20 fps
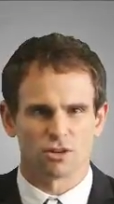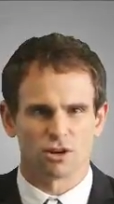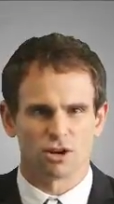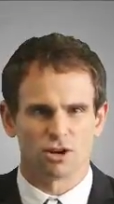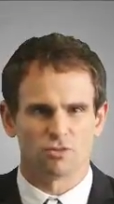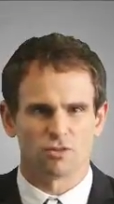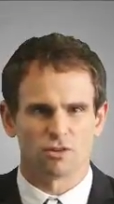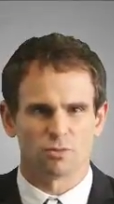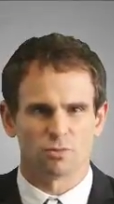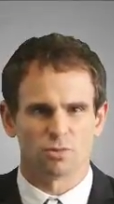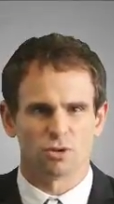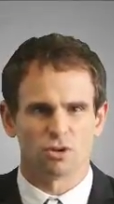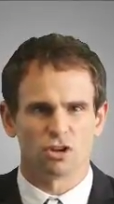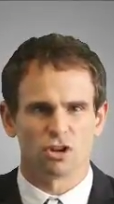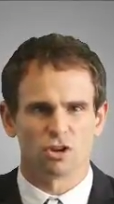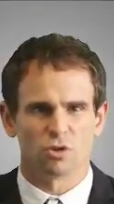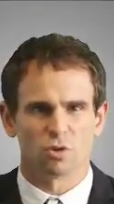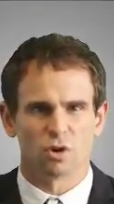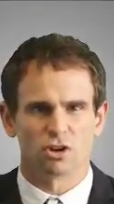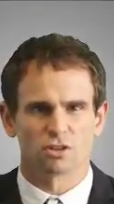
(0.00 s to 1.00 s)
of a
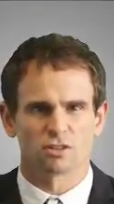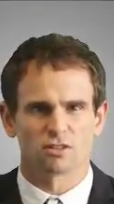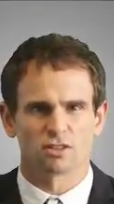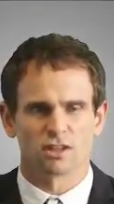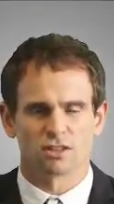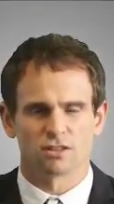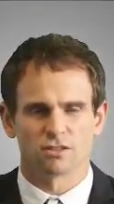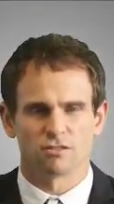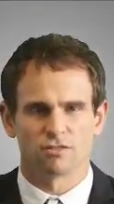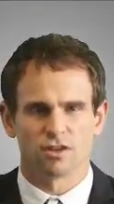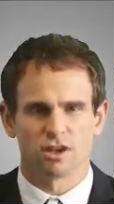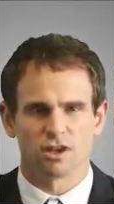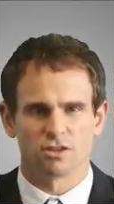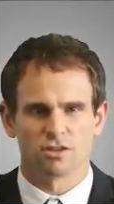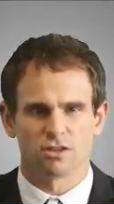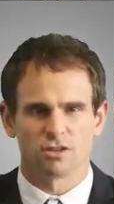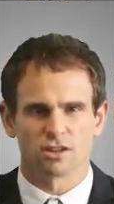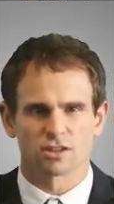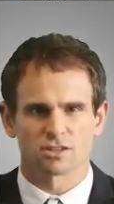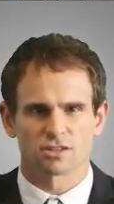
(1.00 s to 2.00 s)
purely quantitative value
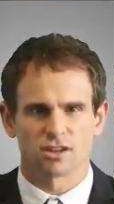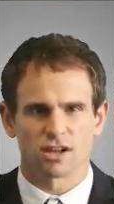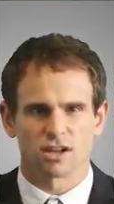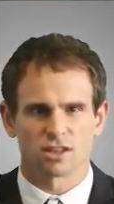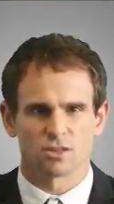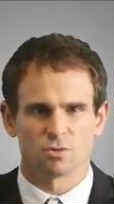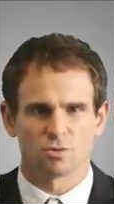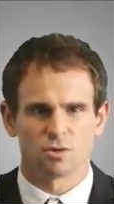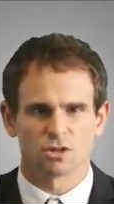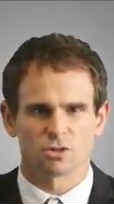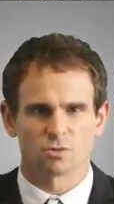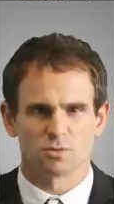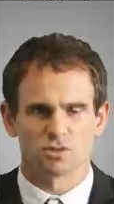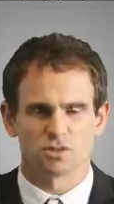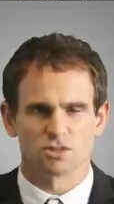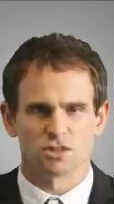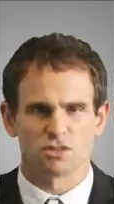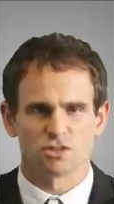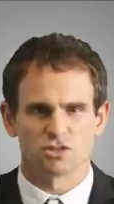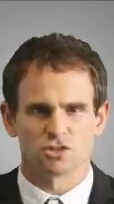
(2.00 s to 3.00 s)
index like the ones we
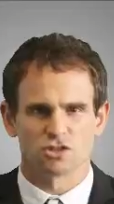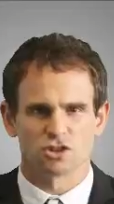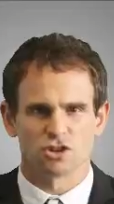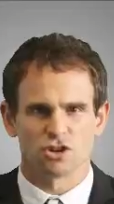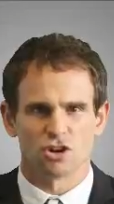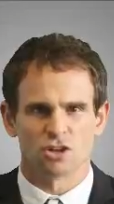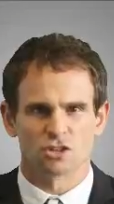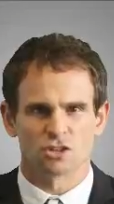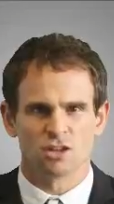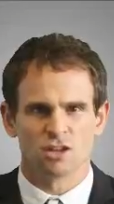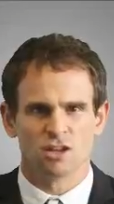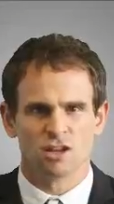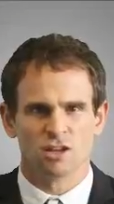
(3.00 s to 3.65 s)
see in the chart